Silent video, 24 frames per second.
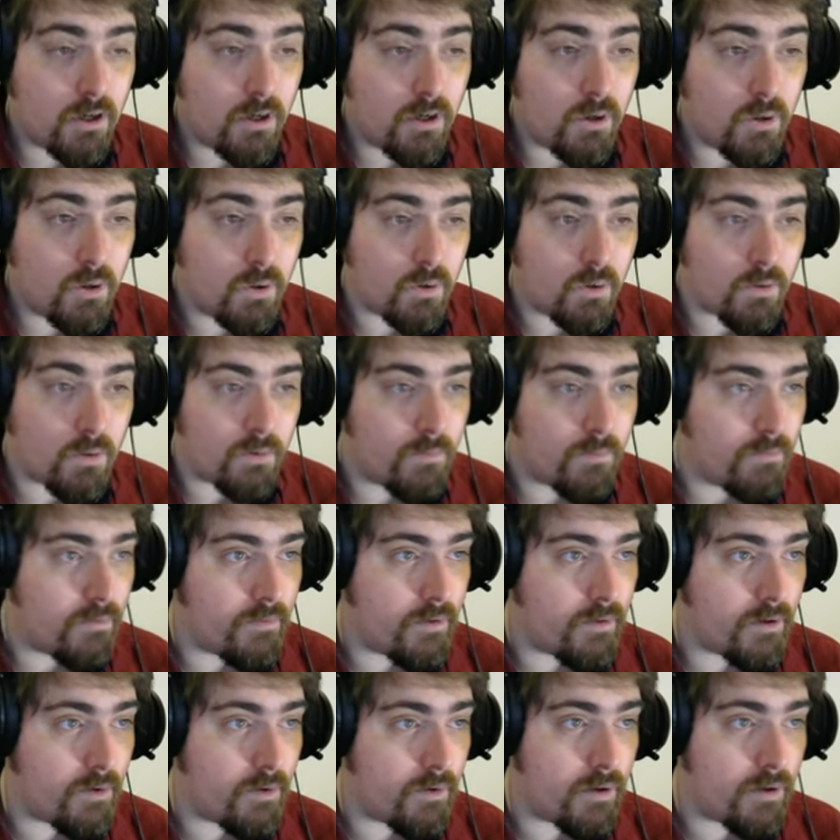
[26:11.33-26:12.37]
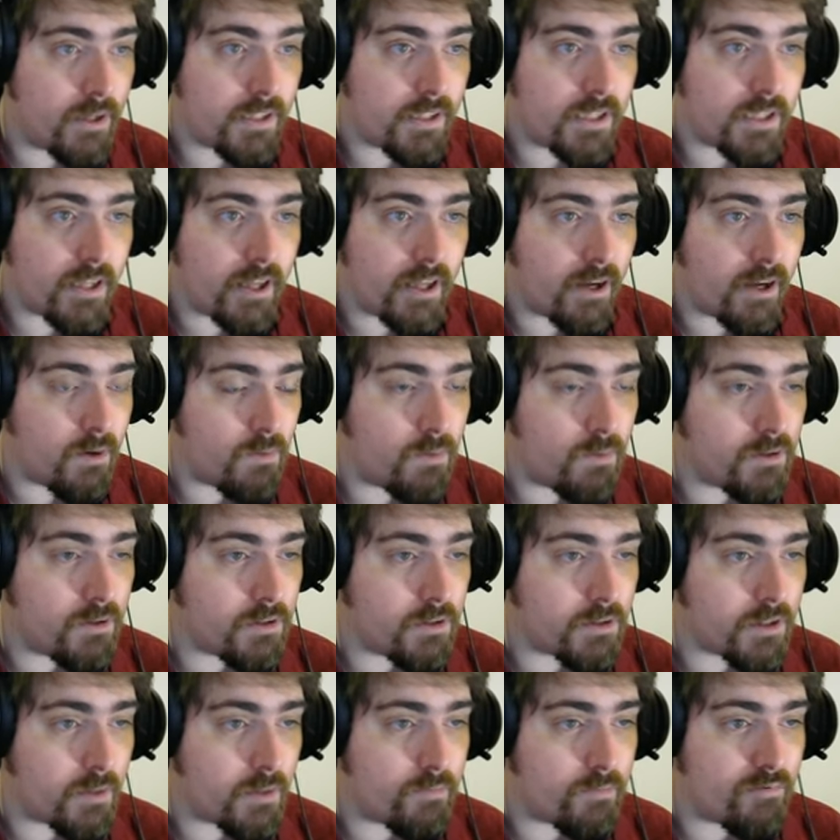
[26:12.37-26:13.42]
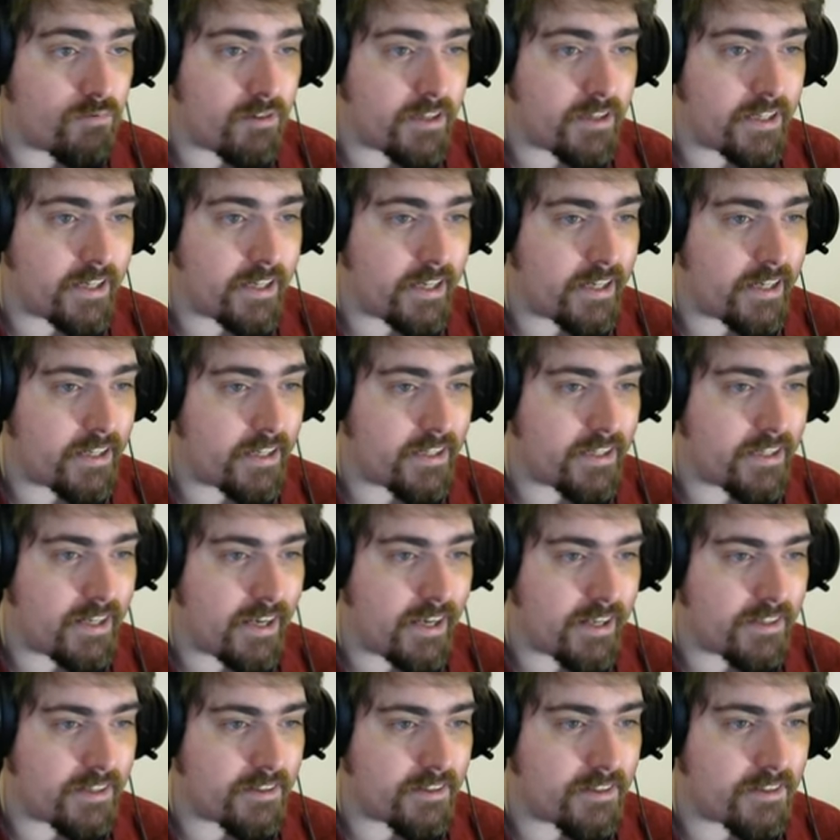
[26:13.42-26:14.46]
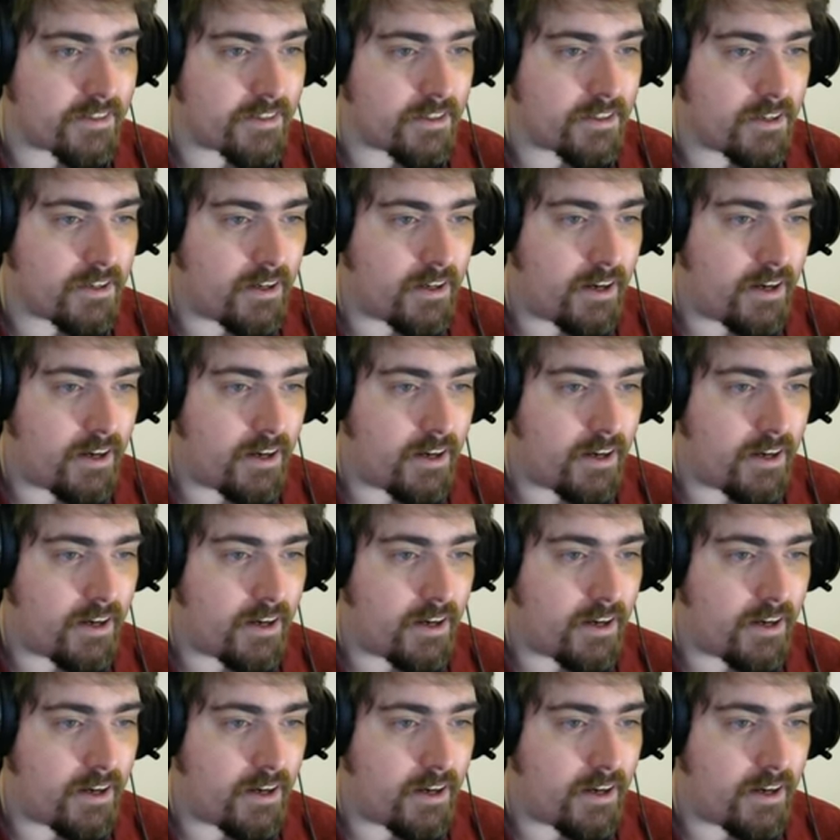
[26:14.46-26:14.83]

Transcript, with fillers: Oh, uh, that was pretty intense.